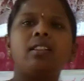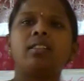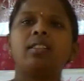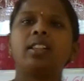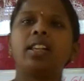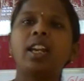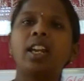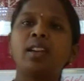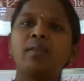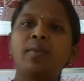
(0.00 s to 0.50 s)

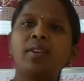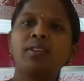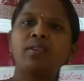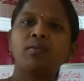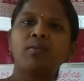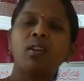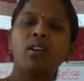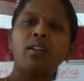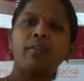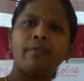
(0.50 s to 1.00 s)
Scale means
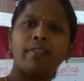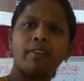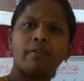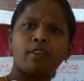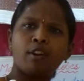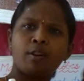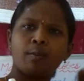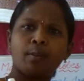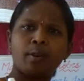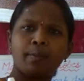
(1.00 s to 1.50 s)
what? For
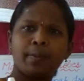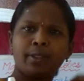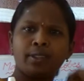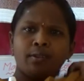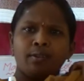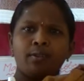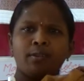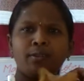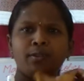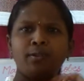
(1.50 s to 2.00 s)
what purpose
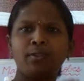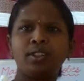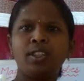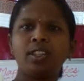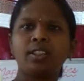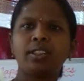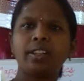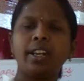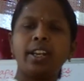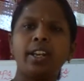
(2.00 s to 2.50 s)
you will use the
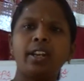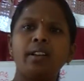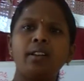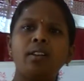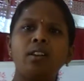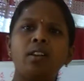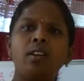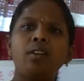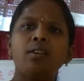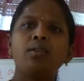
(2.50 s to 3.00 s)
scale?
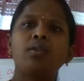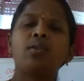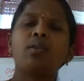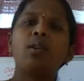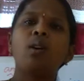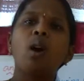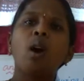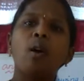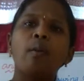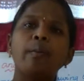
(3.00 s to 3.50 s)

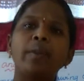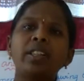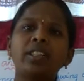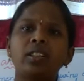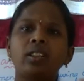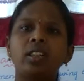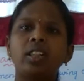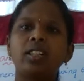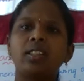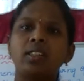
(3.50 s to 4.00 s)
So how
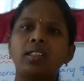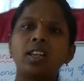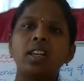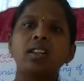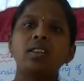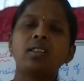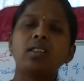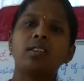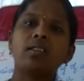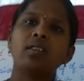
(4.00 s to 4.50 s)
much
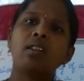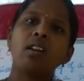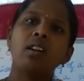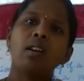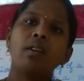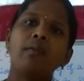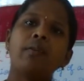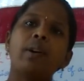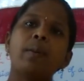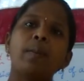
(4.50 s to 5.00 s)
distances?
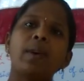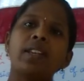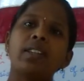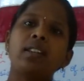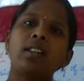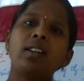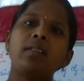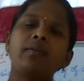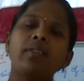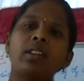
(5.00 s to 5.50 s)
For
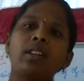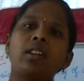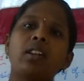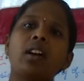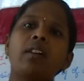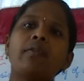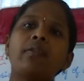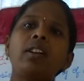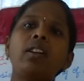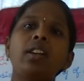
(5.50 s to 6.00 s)
measuring
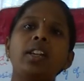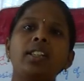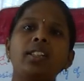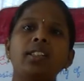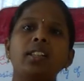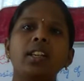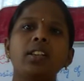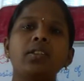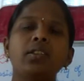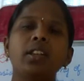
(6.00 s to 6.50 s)
of the
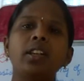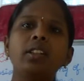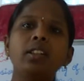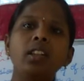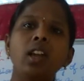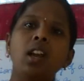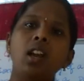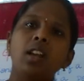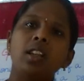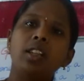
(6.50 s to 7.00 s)
distances,
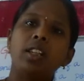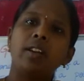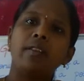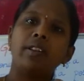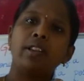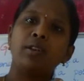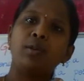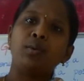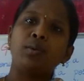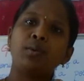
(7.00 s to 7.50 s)
they
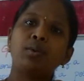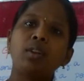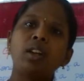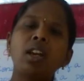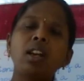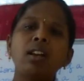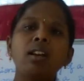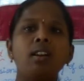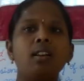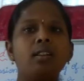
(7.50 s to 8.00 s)
will use
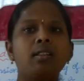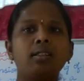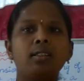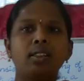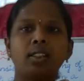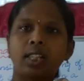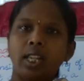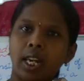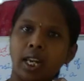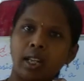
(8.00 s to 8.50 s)
the
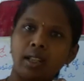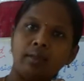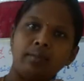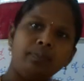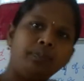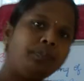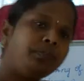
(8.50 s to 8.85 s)
scale.